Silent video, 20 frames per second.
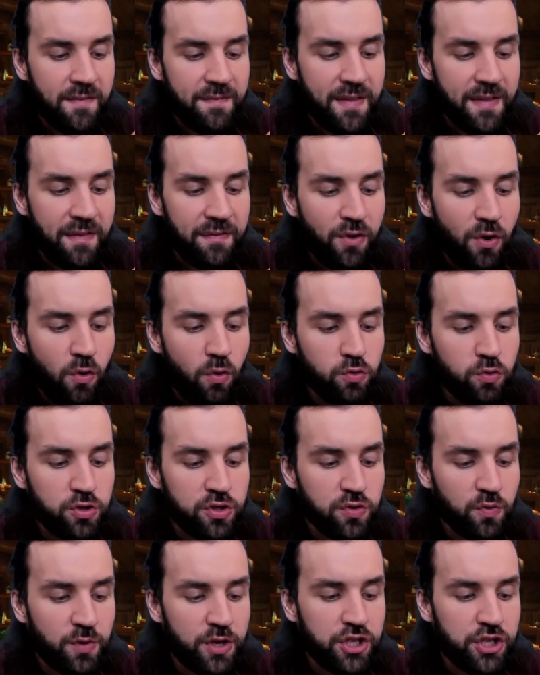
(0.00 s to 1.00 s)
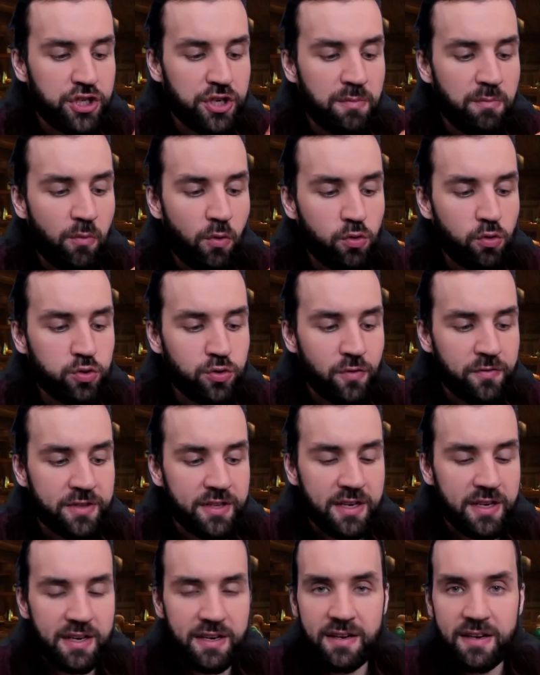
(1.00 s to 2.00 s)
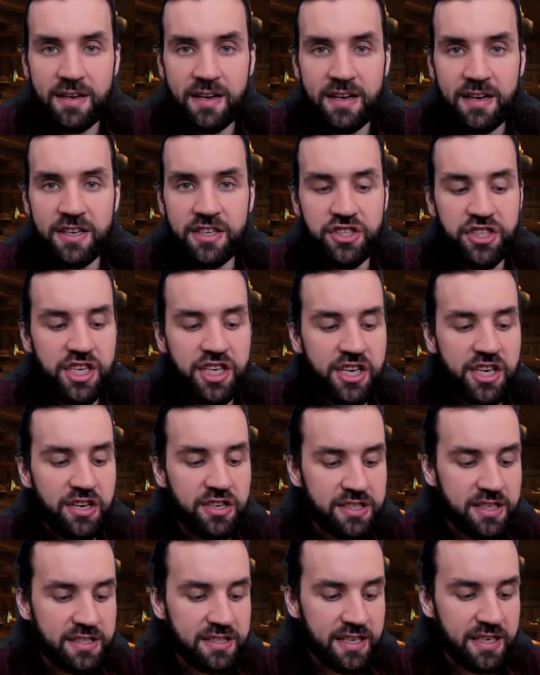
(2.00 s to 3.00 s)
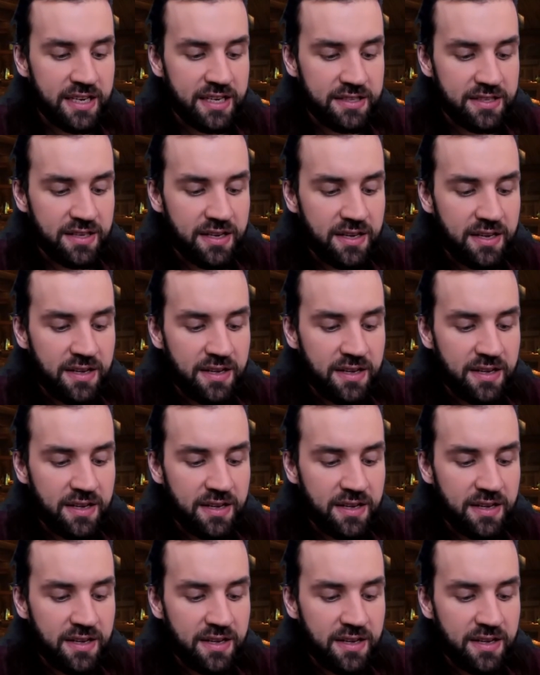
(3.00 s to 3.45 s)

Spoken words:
than those which most of the geniuses and